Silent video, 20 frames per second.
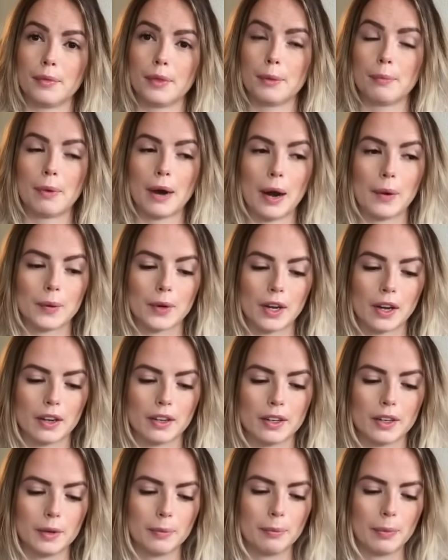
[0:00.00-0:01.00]
the brown
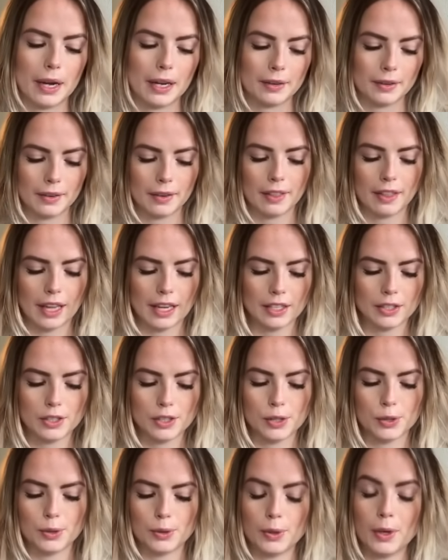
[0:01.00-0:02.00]
color, but thanks
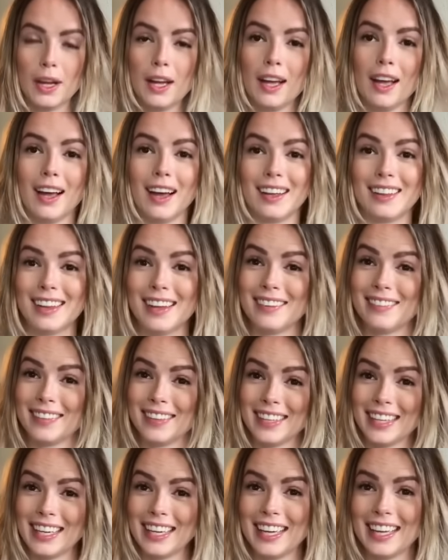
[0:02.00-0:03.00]
to a
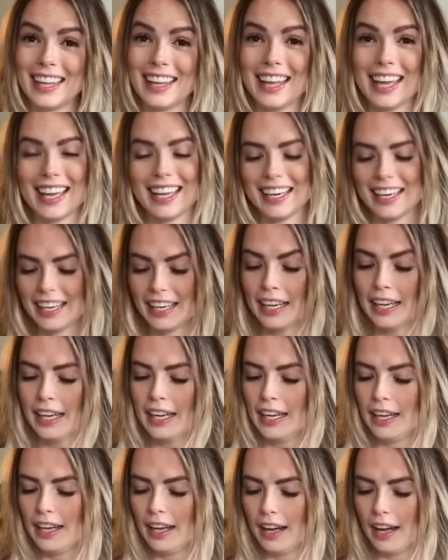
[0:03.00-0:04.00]
lovely lady,
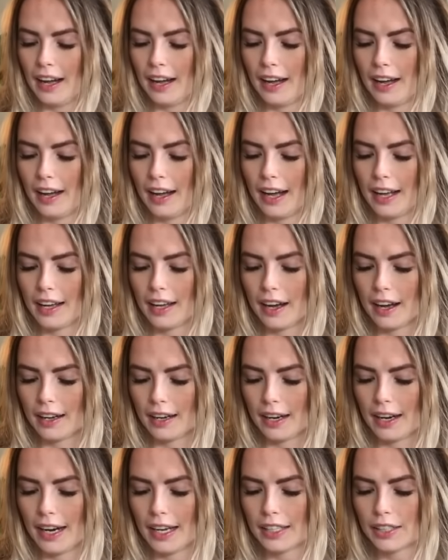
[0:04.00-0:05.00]
I got
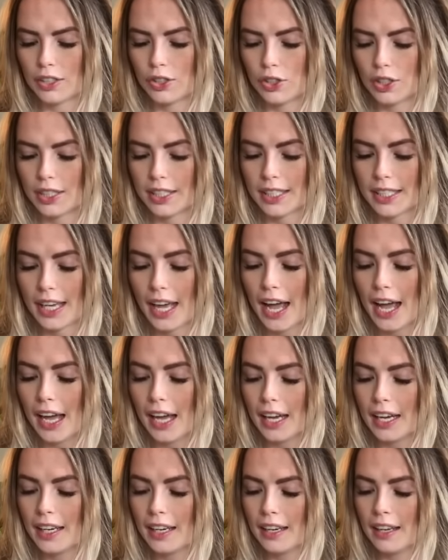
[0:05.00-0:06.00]
an extra
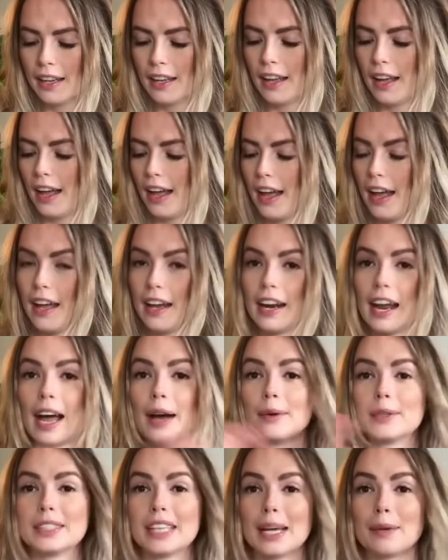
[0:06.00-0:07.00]
skein and
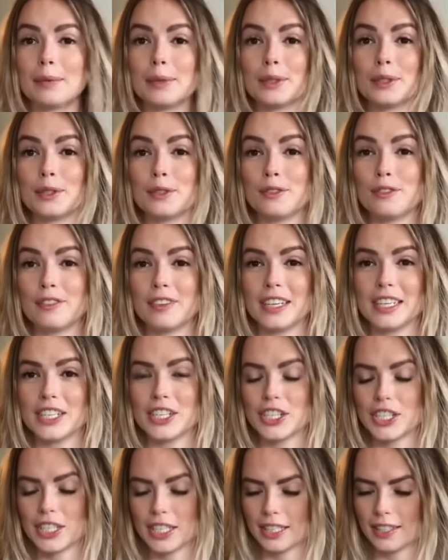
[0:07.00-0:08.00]
I was able to
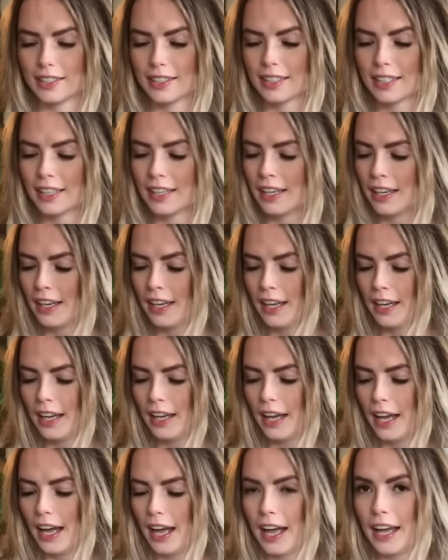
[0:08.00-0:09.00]
finish it.
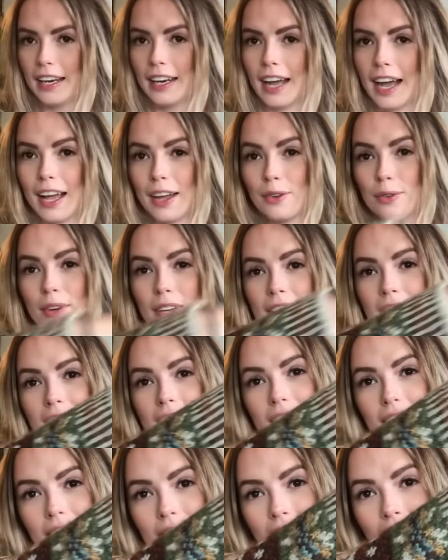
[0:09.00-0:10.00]
And I
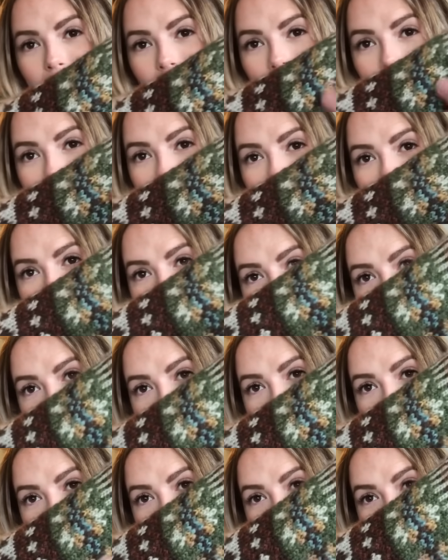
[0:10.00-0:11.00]
really like the
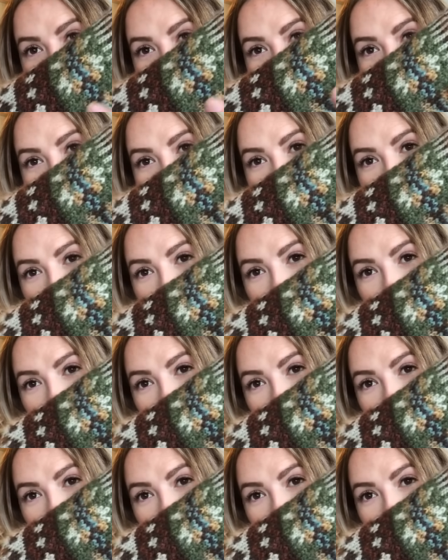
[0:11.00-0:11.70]
detail of